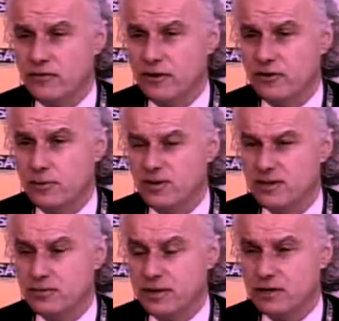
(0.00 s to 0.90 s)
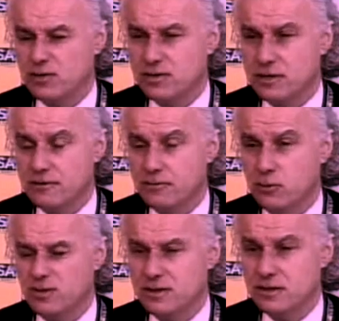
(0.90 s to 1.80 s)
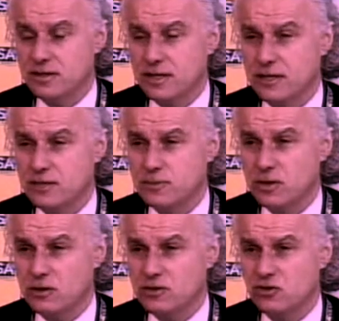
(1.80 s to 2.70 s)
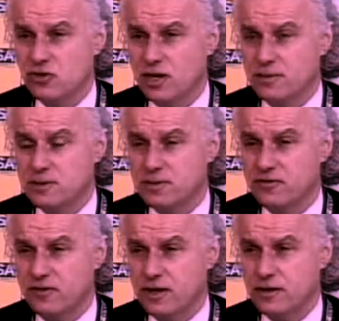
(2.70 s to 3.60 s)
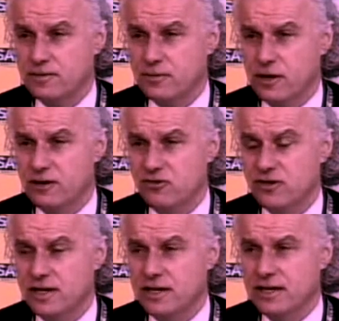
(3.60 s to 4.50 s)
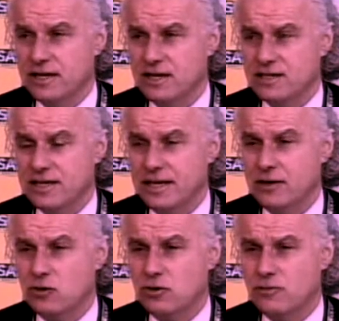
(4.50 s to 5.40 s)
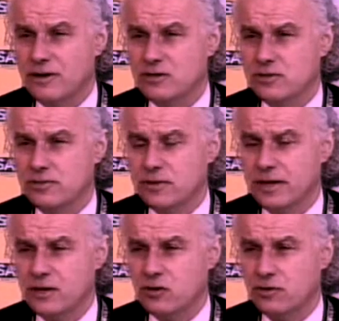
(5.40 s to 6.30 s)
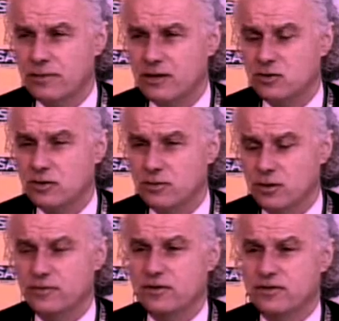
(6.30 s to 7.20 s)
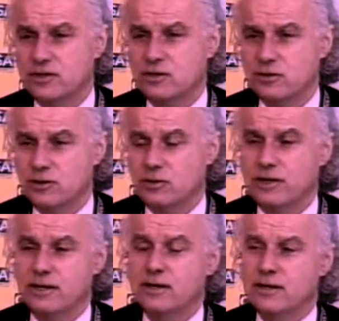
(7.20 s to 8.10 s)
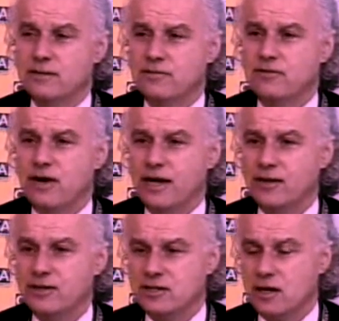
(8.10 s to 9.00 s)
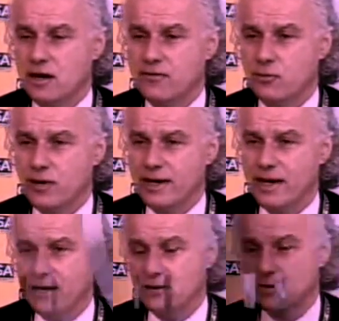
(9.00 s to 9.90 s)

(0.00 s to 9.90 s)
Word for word: why the French bond spread is also important is because the Germans' preferred approach is an incremental, incremental move to fiscal union via this halfway